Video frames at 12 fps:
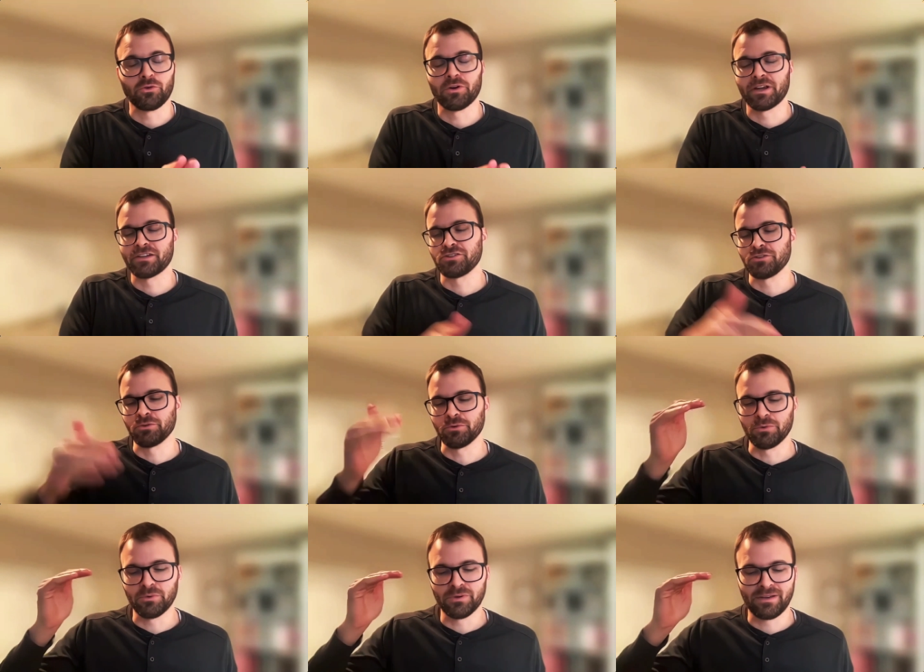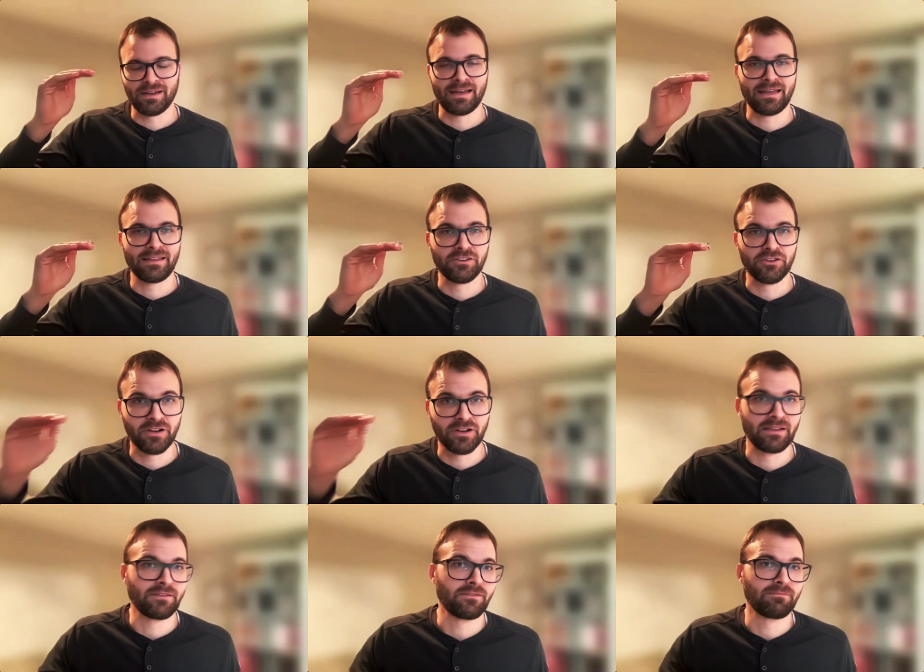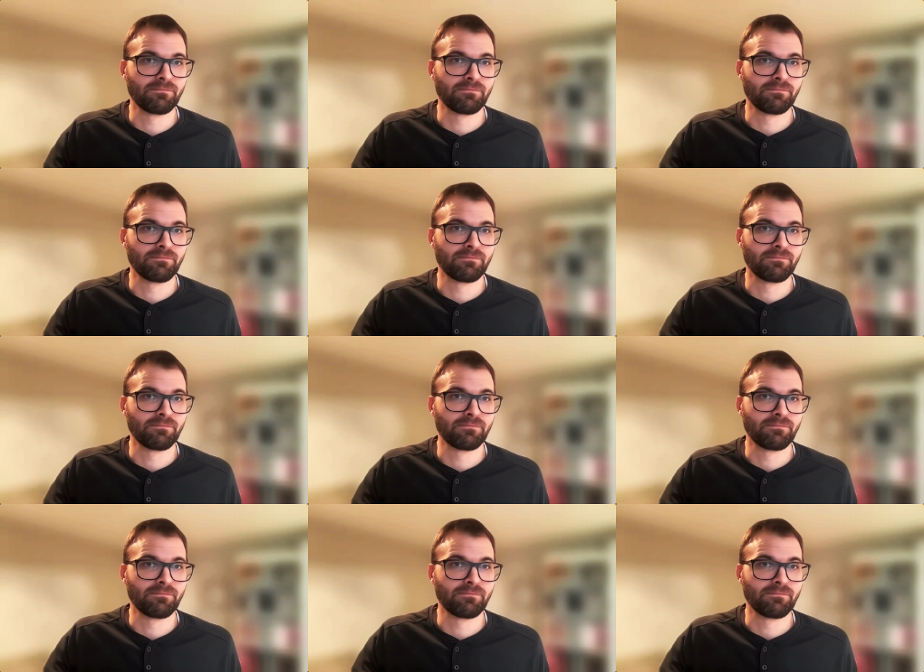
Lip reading: going to